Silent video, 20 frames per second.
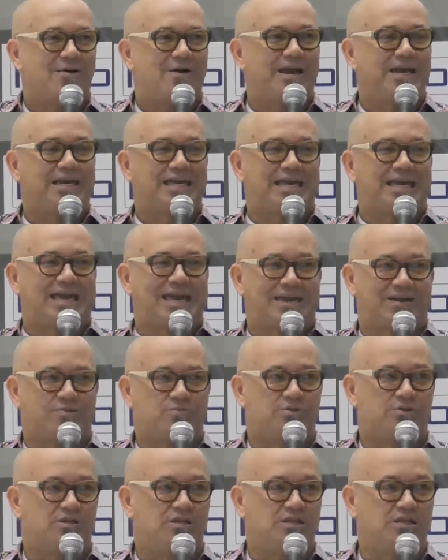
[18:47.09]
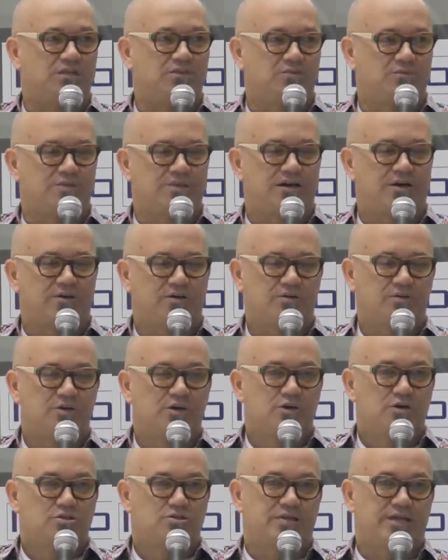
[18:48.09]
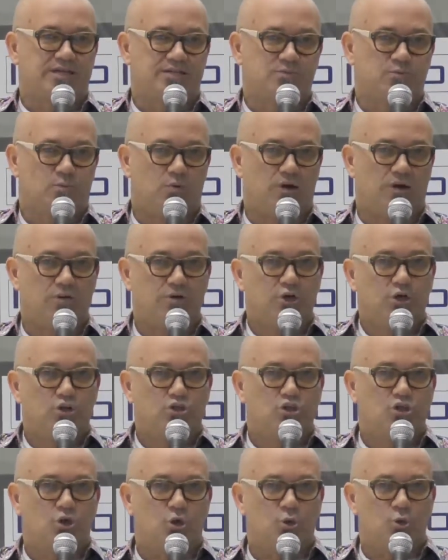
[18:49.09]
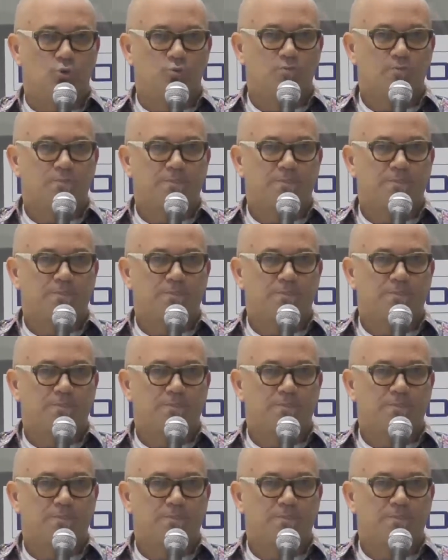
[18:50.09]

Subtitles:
I can't really live without it. So that's one. Two,